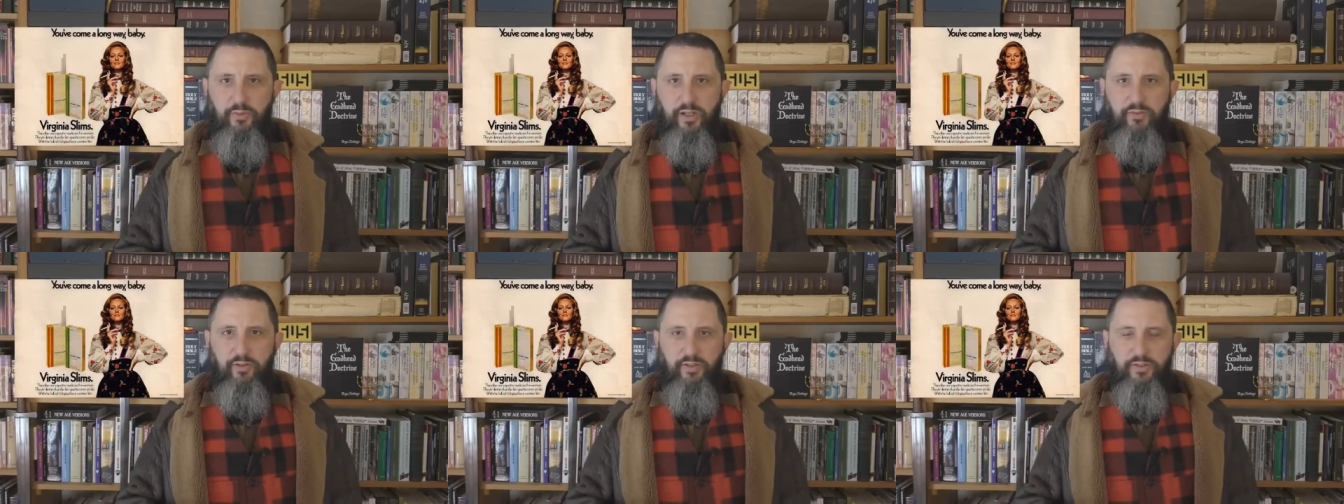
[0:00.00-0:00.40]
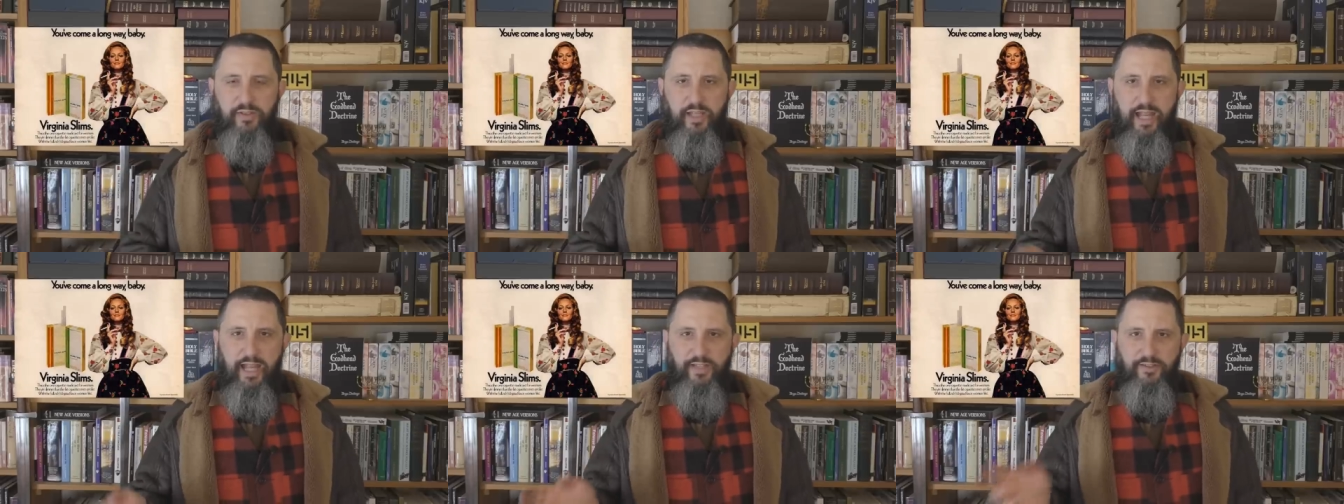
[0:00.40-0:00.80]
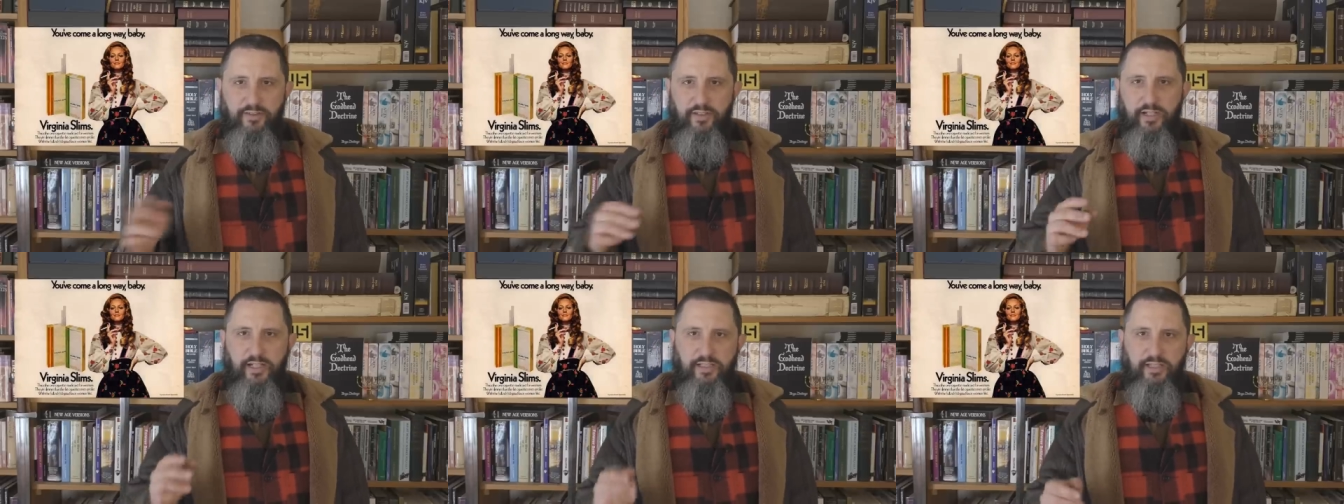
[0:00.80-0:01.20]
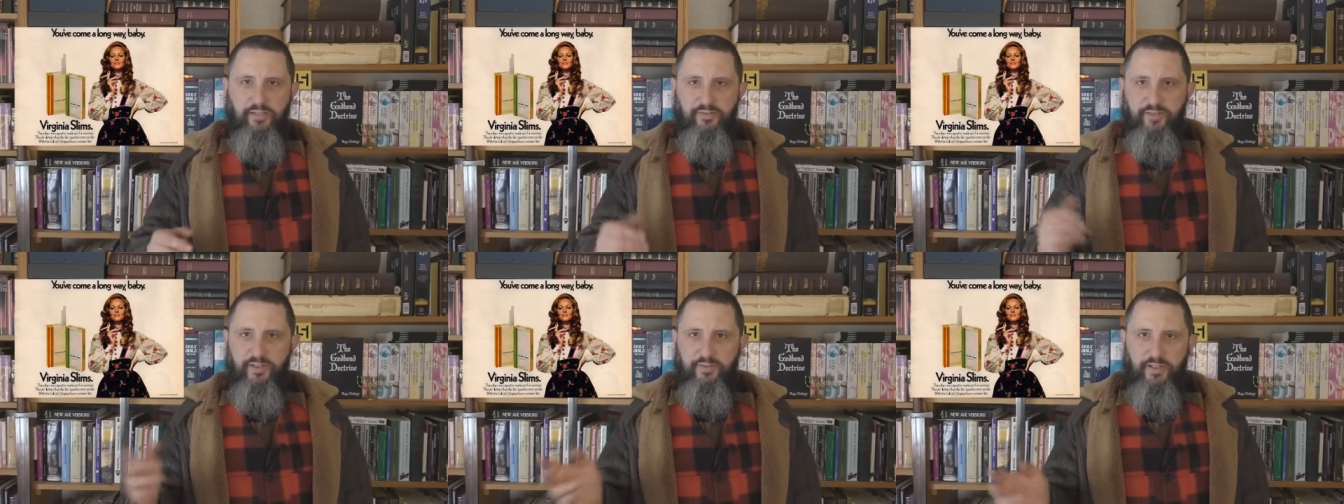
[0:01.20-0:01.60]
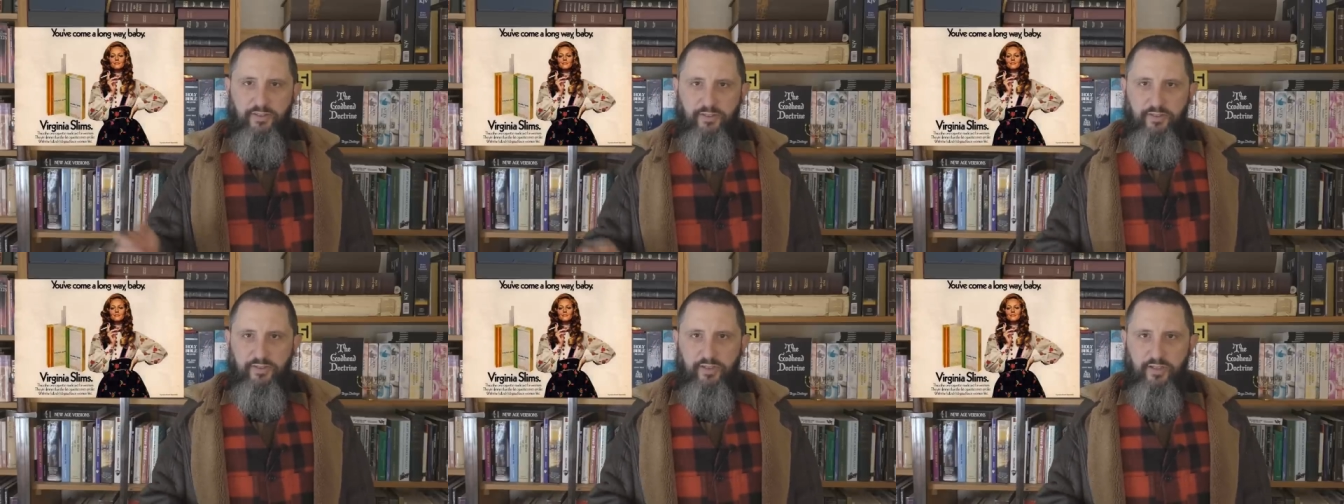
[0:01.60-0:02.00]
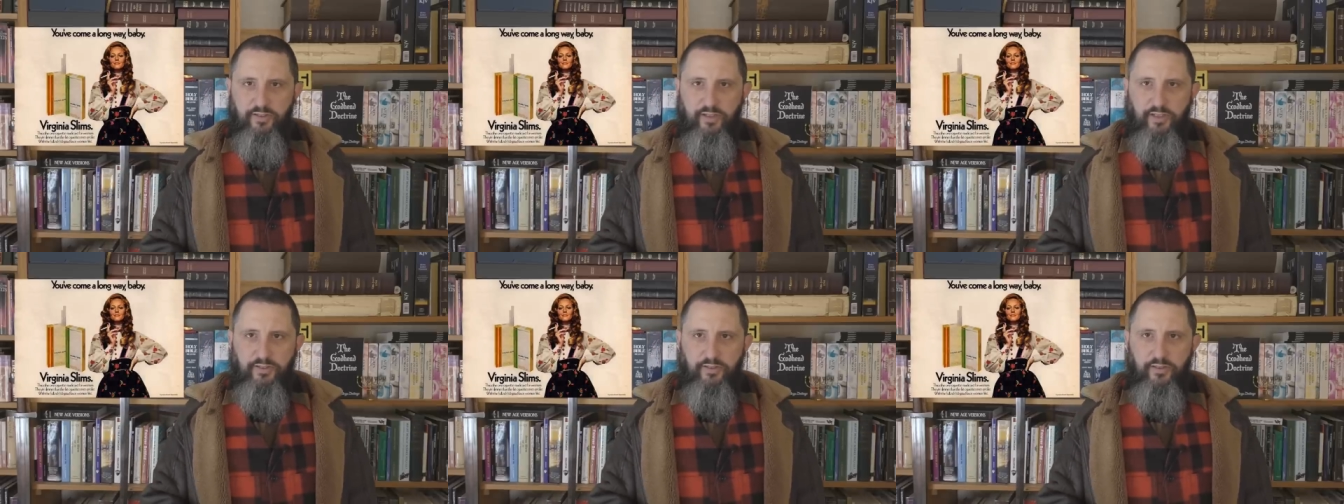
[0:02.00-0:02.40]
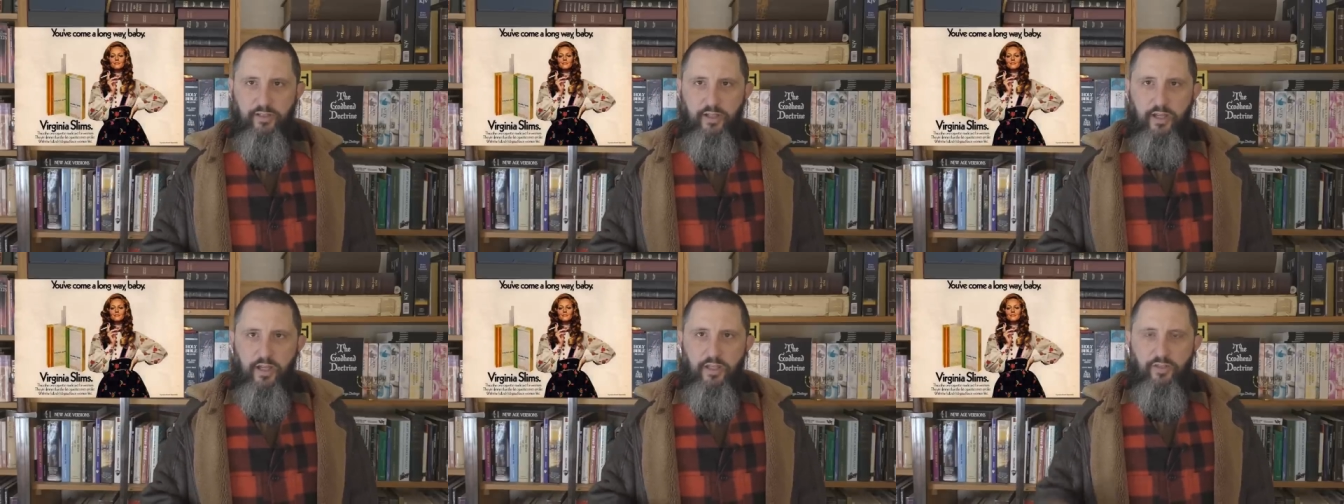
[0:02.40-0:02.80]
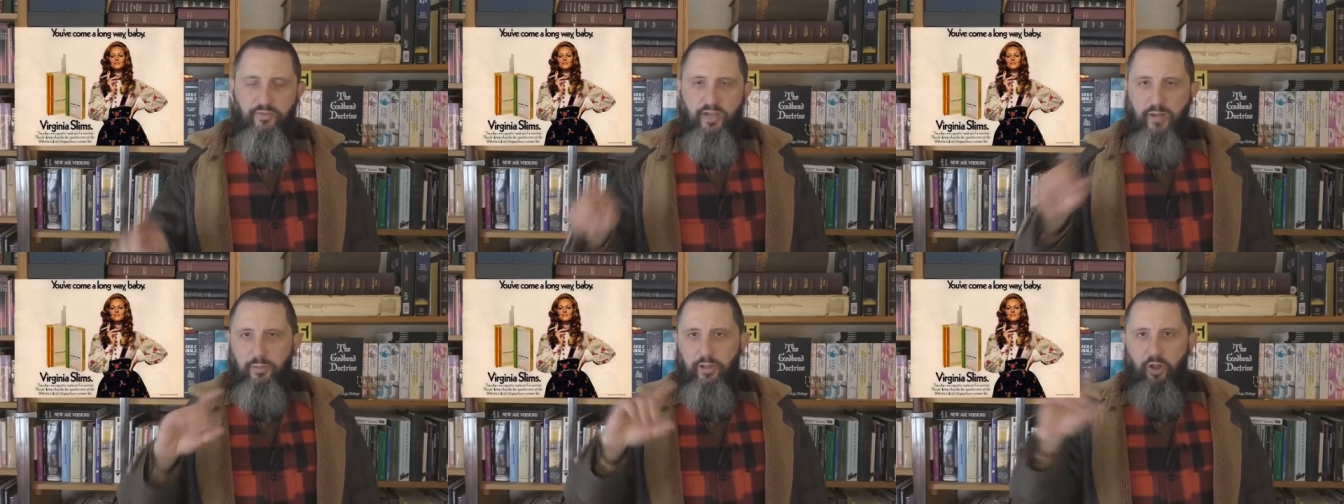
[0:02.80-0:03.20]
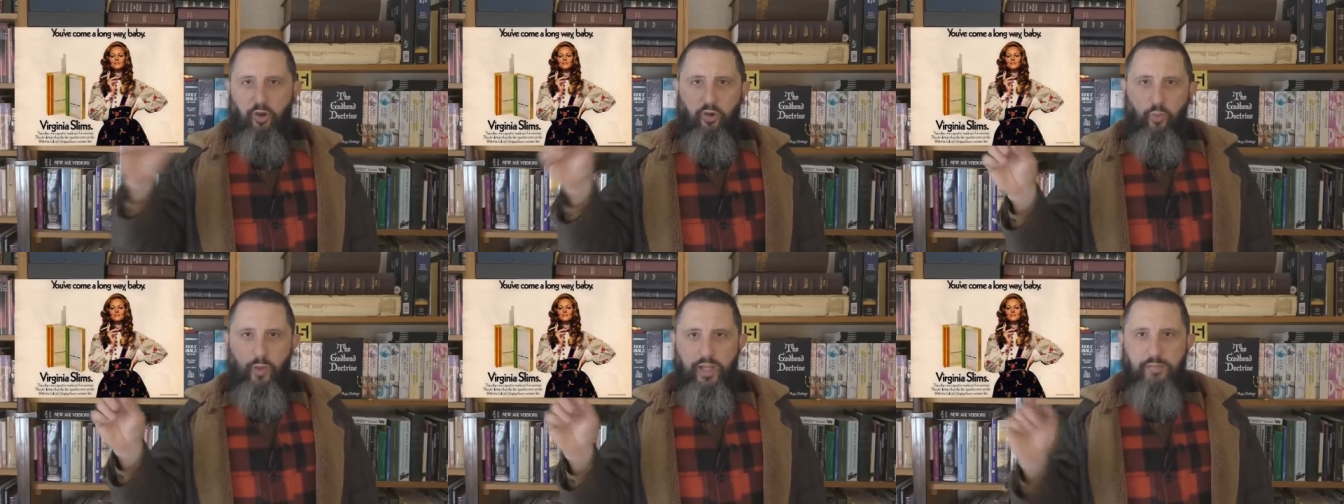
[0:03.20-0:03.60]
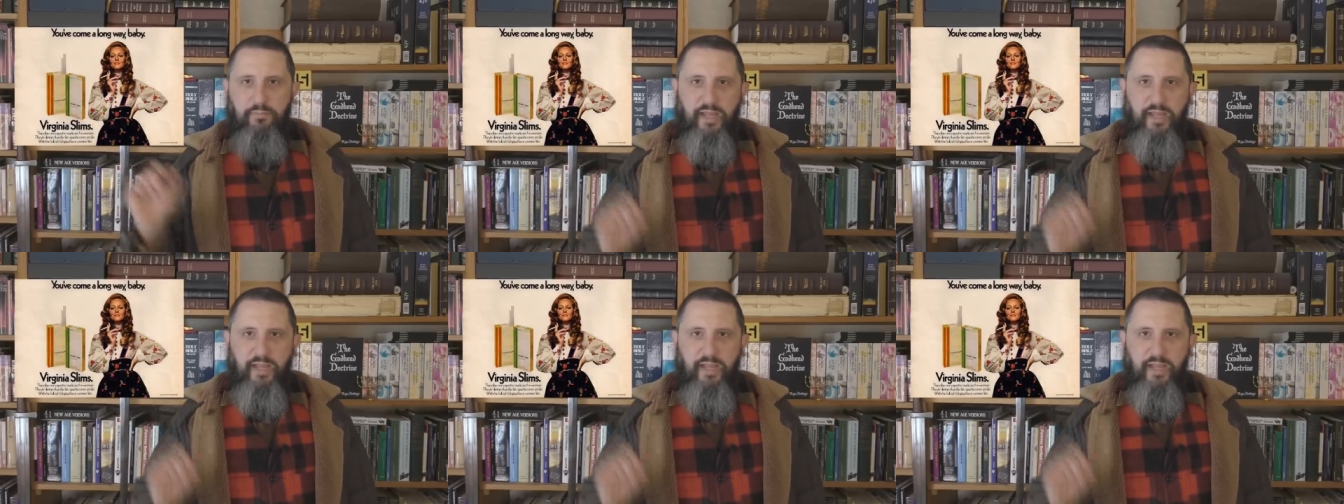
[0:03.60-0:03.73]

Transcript: and whatever else the ads in the 1950s and 60s and you've come a long way,